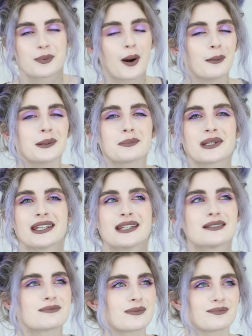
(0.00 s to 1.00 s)
I'd probably
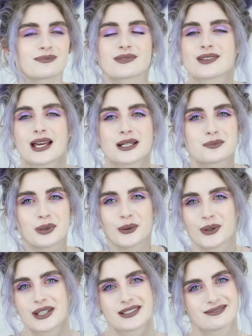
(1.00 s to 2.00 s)
be
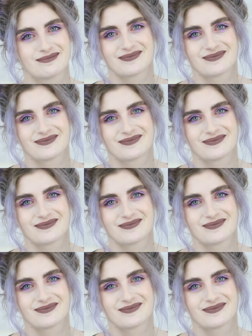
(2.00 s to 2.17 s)
unemployed.